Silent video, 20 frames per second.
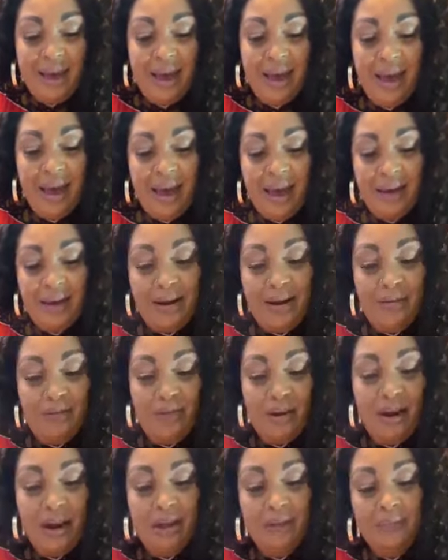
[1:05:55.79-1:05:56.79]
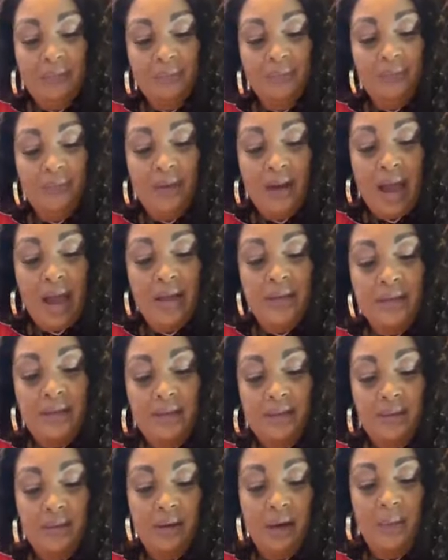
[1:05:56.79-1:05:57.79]
Hey, God for them.
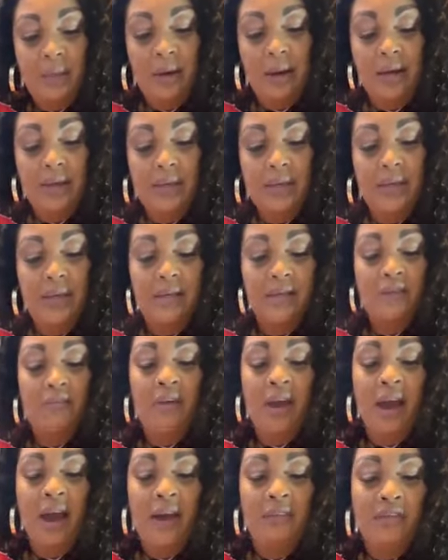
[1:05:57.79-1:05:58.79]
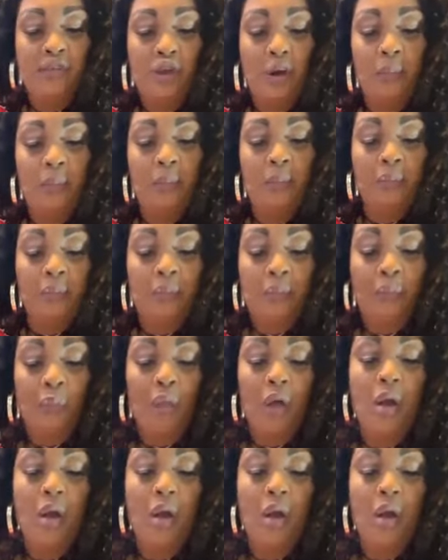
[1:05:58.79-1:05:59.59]
Guys, come on, let's eat. If I have some,